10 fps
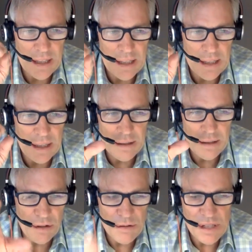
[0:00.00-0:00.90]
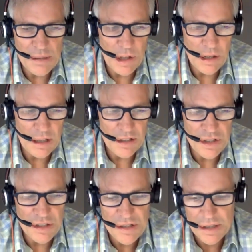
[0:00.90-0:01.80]
and your
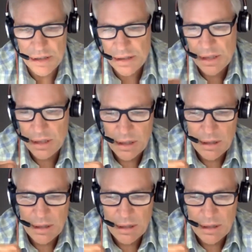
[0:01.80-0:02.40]
subconscious